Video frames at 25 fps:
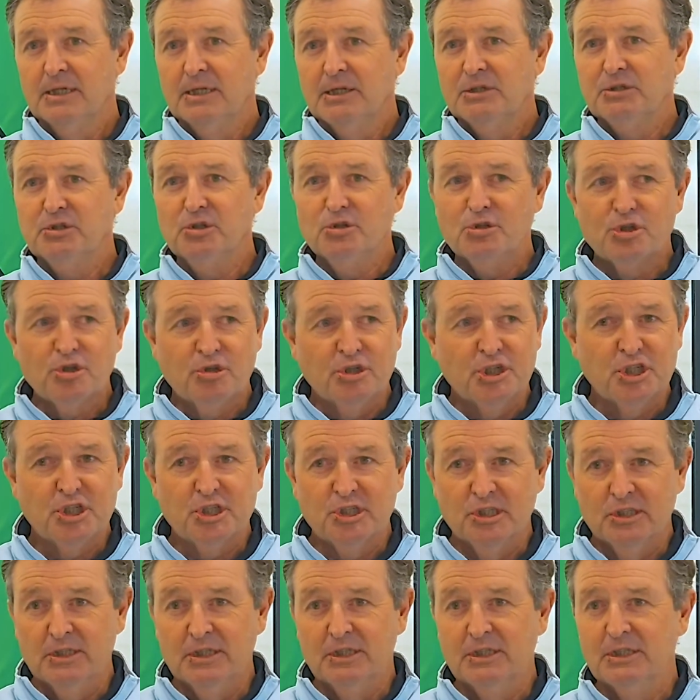
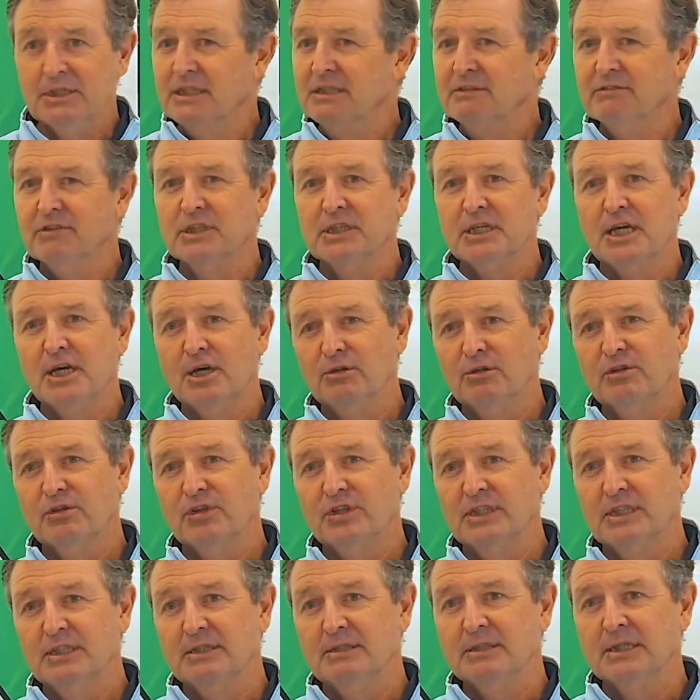nutrition, living
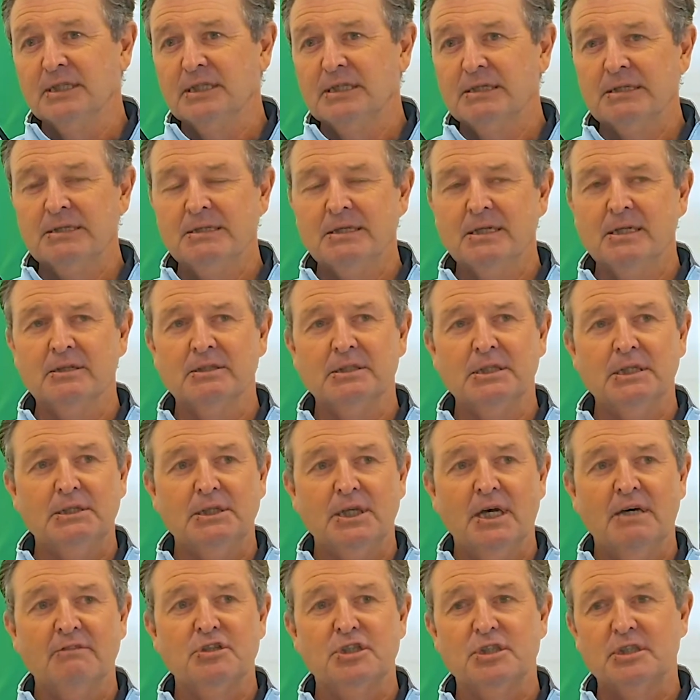healthy, the
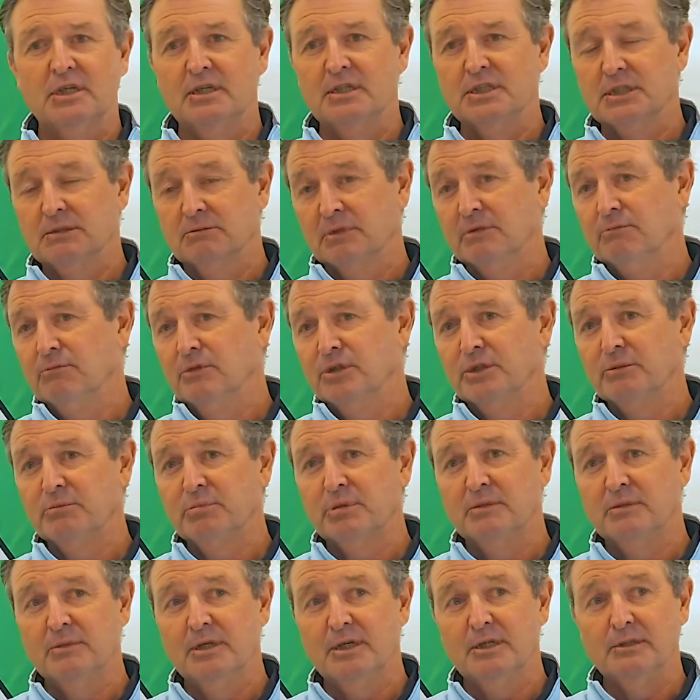lifestyles that we want to
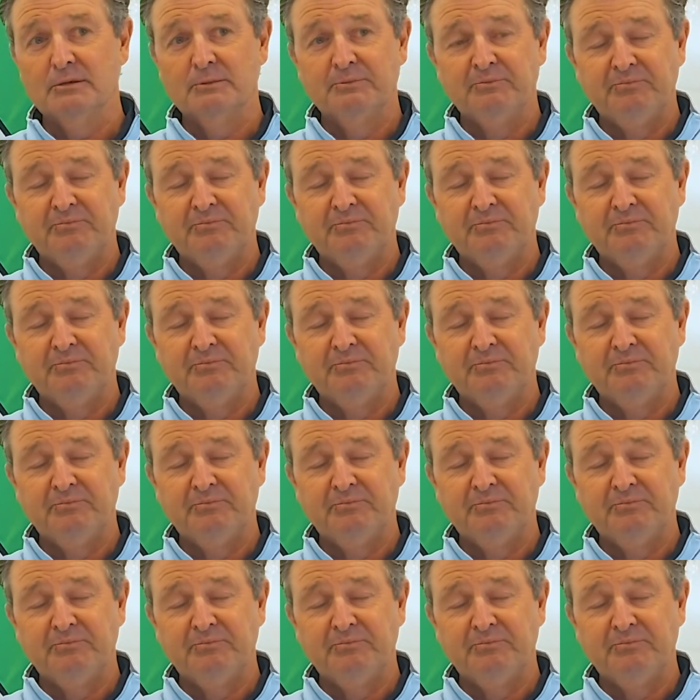promote.